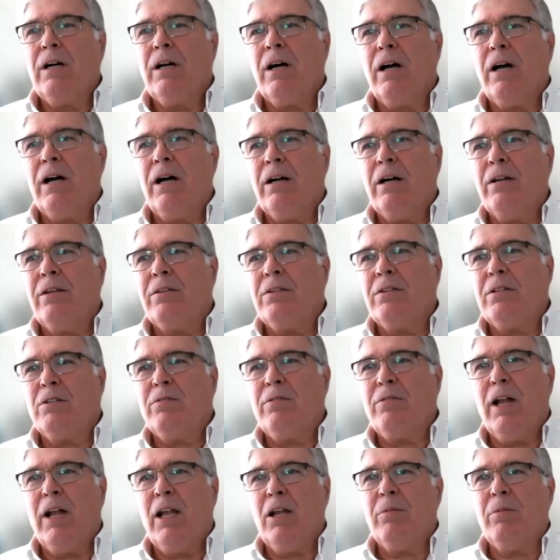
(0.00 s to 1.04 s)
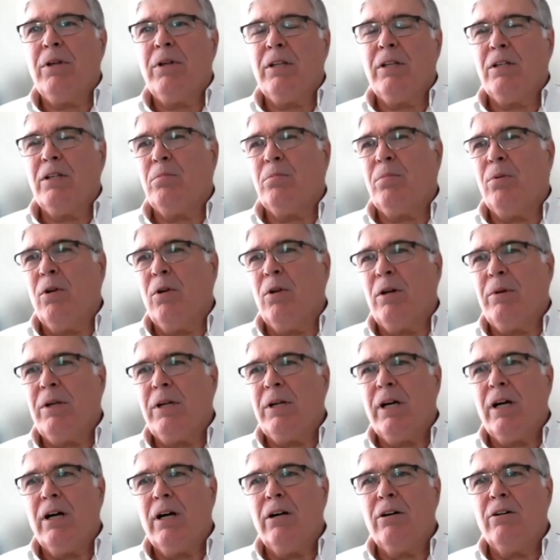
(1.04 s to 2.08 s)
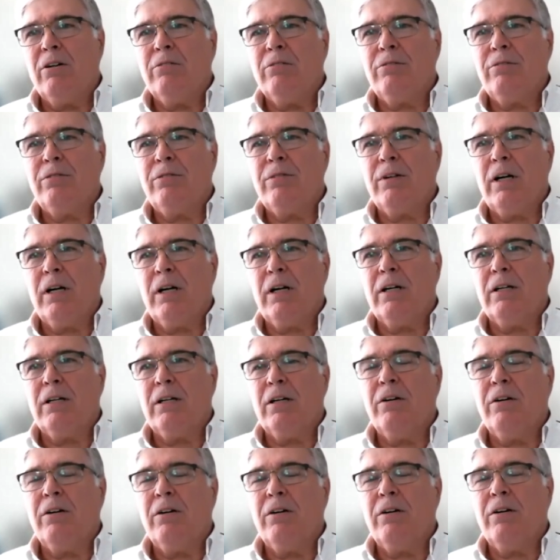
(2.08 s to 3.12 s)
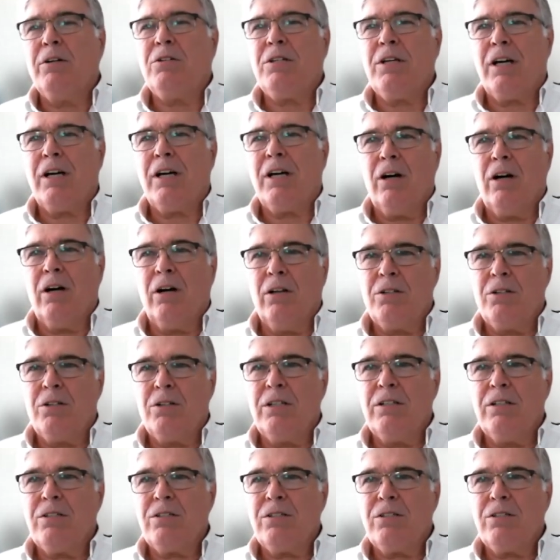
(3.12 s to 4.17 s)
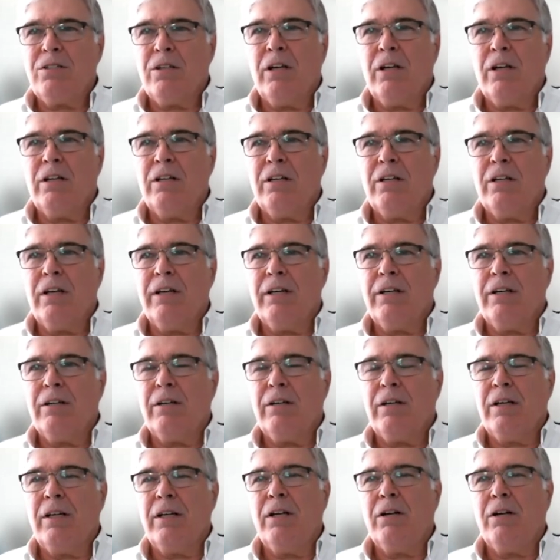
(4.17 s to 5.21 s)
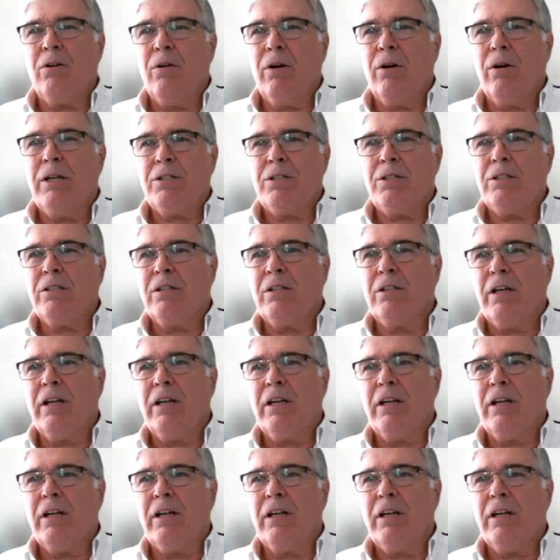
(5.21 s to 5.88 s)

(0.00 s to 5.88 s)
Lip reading: the development and deployment of new technologies and integration.